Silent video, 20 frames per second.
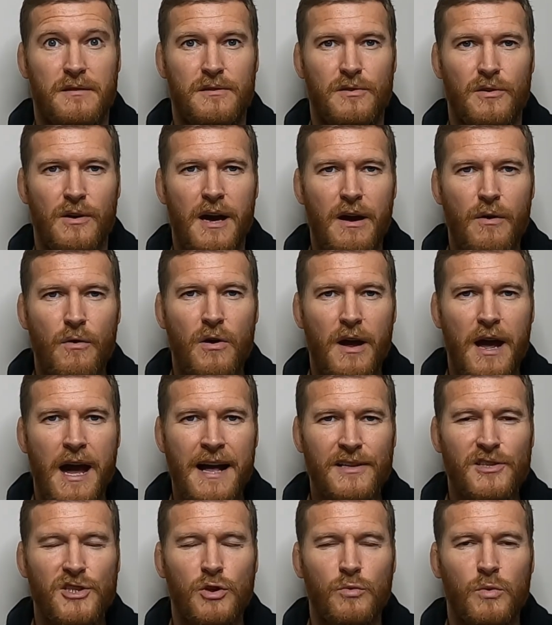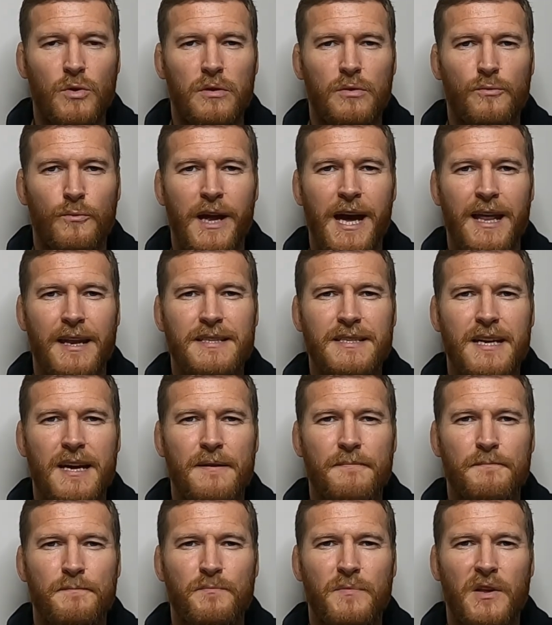the actual
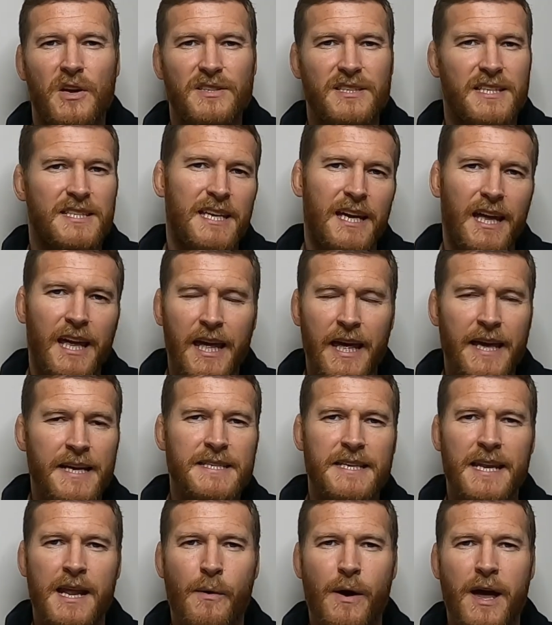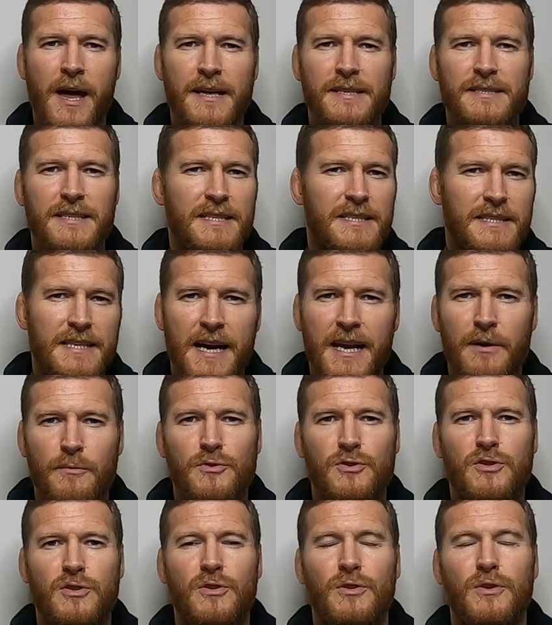reality because it's encased in our heads inside
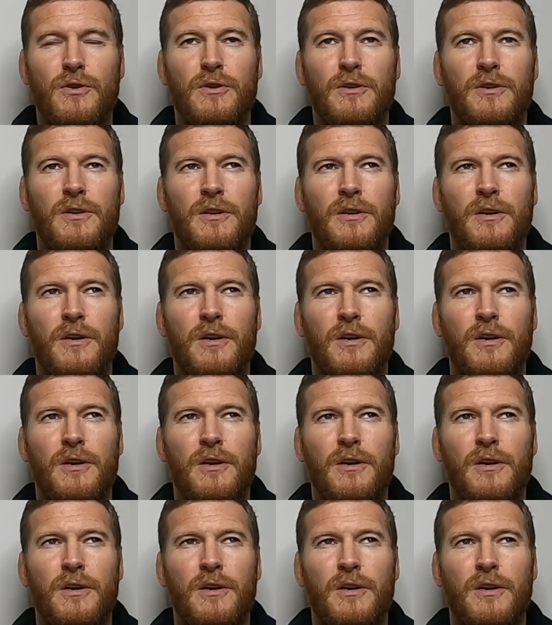our skull.